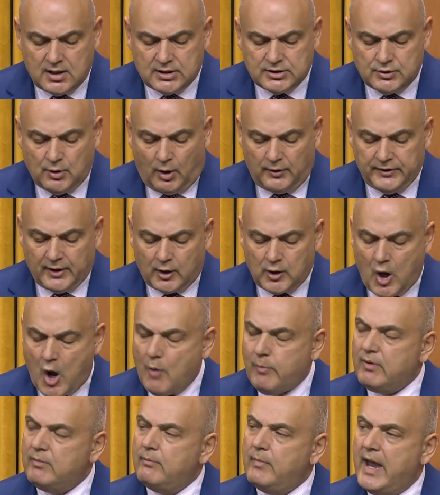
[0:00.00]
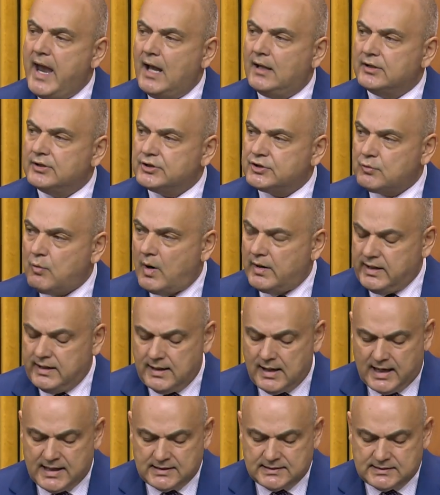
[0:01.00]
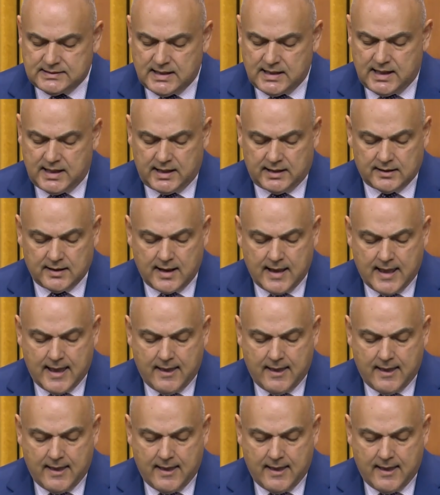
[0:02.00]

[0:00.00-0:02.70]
told the Globe and Mail in 2019